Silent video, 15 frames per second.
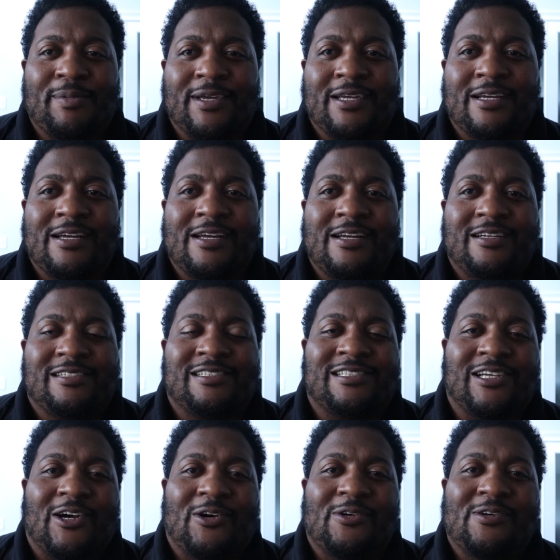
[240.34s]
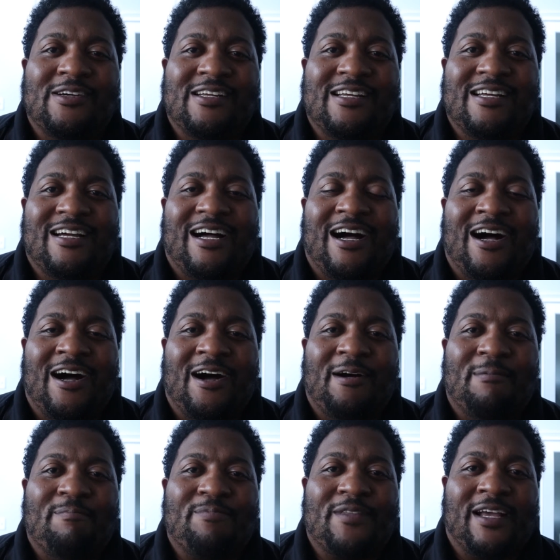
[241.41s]
to be. So,
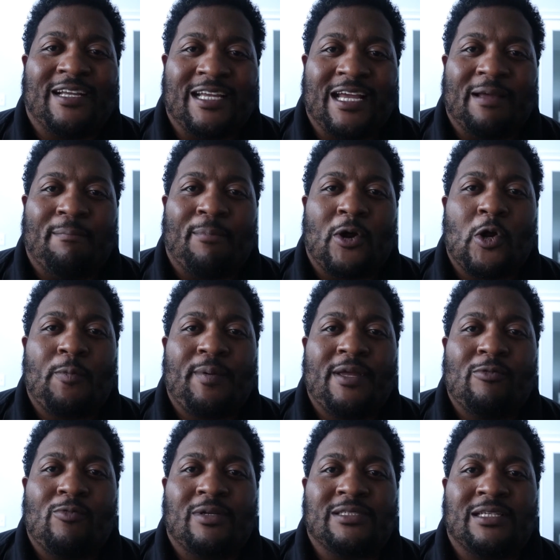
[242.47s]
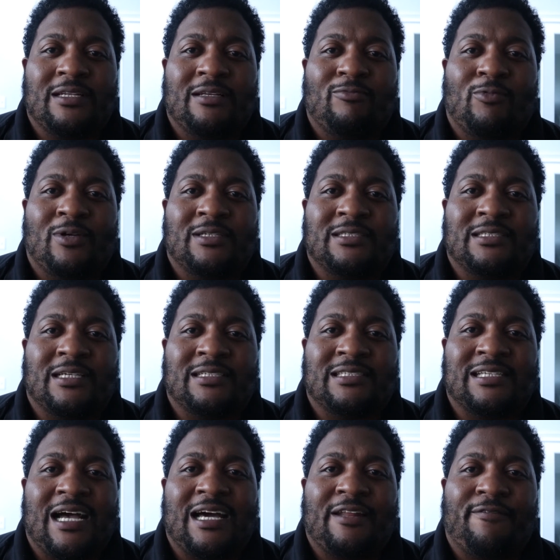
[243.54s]
again, burping was a
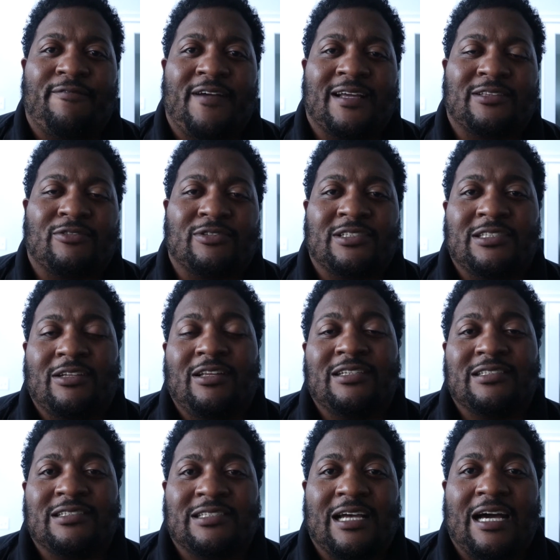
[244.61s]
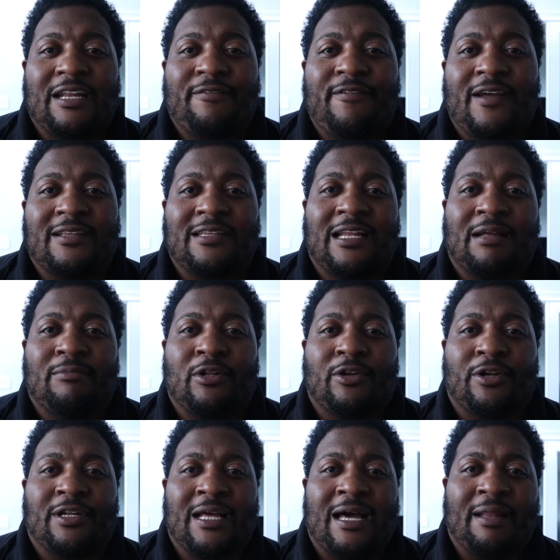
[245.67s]
side effect, or still is a side effect that I'm
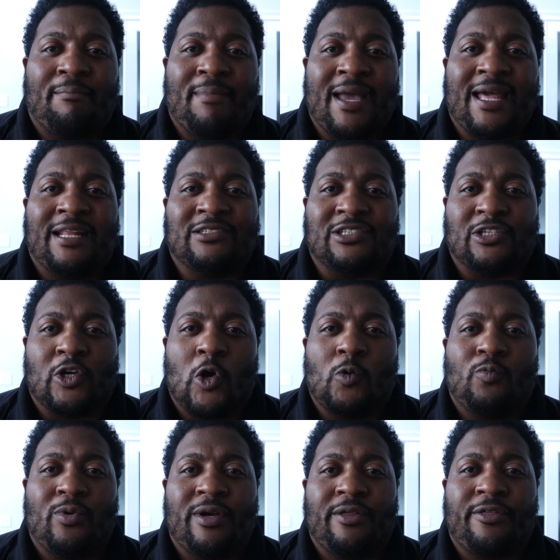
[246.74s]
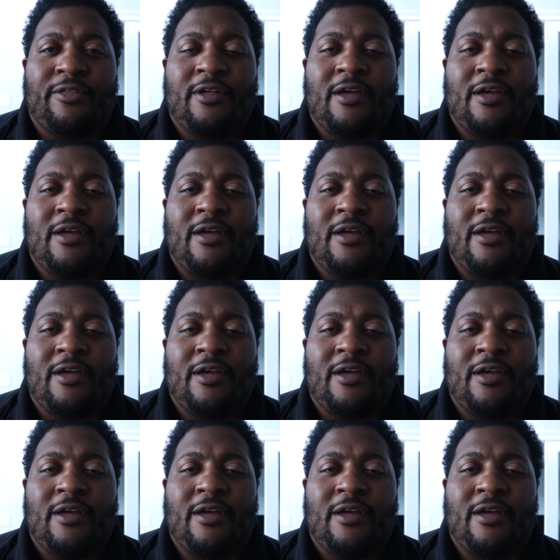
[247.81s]
learning how to manage and cope with.